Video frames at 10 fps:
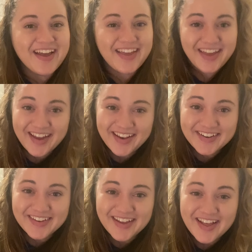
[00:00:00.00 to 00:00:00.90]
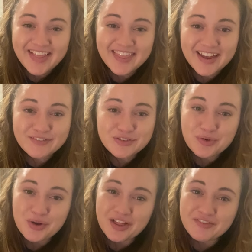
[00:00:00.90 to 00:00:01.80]
kit that if you
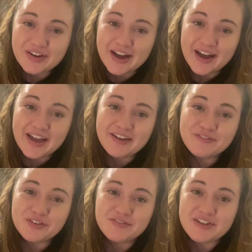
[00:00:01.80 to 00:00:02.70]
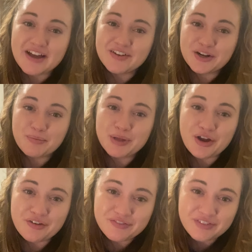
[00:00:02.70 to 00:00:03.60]
qualify for 500
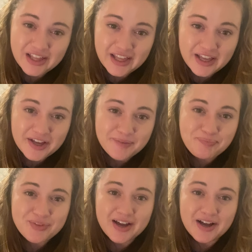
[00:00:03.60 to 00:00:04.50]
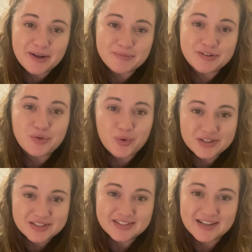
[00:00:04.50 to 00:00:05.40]
PRV, of
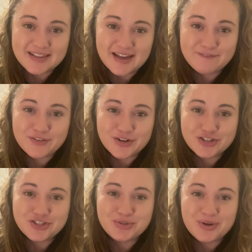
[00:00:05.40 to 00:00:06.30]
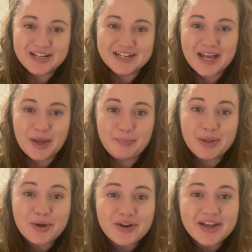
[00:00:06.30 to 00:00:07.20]
course, in that first 20-day
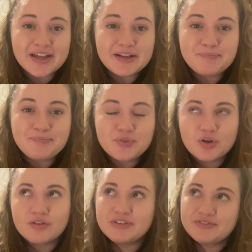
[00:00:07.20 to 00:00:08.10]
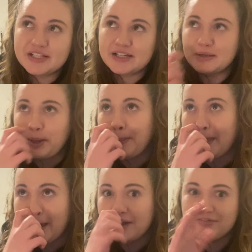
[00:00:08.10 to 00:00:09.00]
period, or 15,
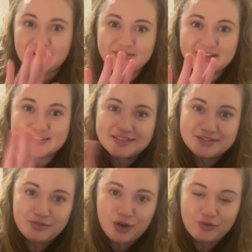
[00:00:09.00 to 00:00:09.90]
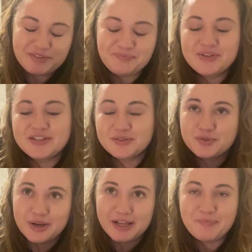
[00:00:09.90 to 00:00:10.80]
they added 5 days because of COVID, so
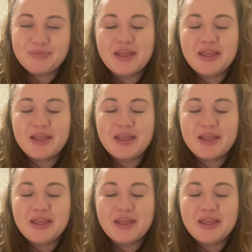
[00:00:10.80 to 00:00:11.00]
20.